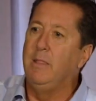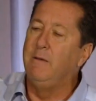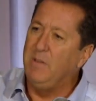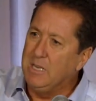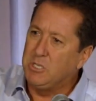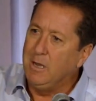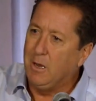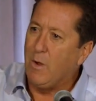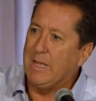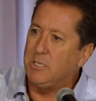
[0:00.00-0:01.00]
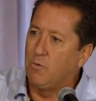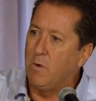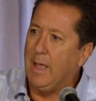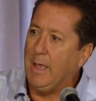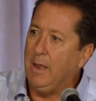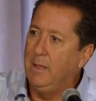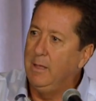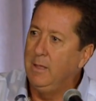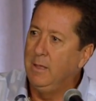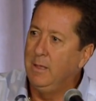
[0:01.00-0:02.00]
In the Vision Quest rite,
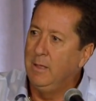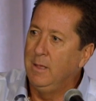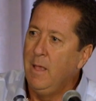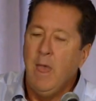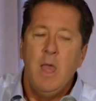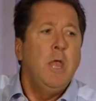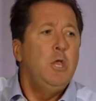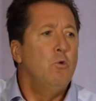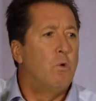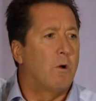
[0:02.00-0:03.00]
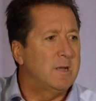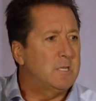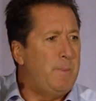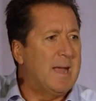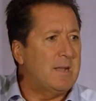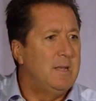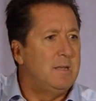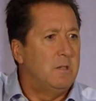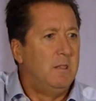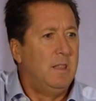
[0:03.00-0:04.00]
you were
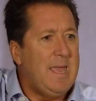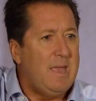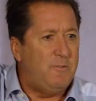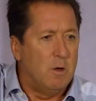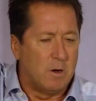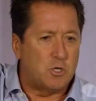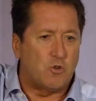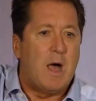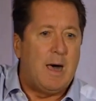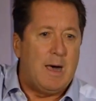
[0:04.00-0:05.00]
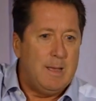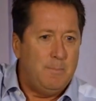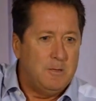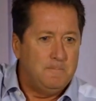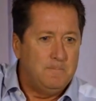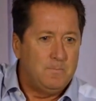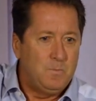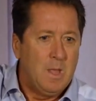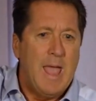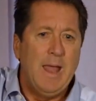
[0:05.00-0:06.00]
expected to leave your tribe
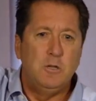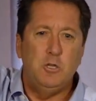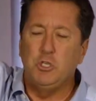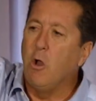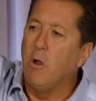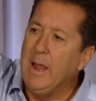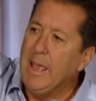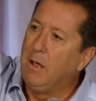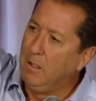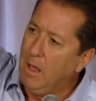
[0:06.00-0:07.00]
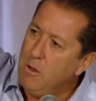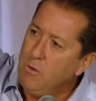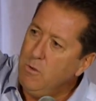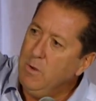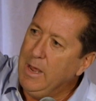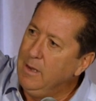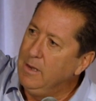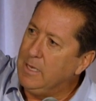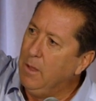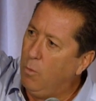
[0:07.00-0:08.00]
and journey alone
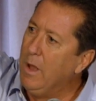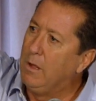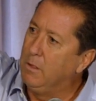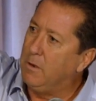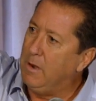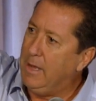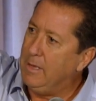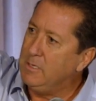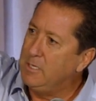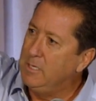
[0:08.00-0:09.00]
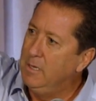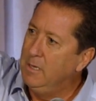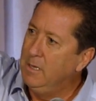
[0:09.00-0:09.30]
into the wilderness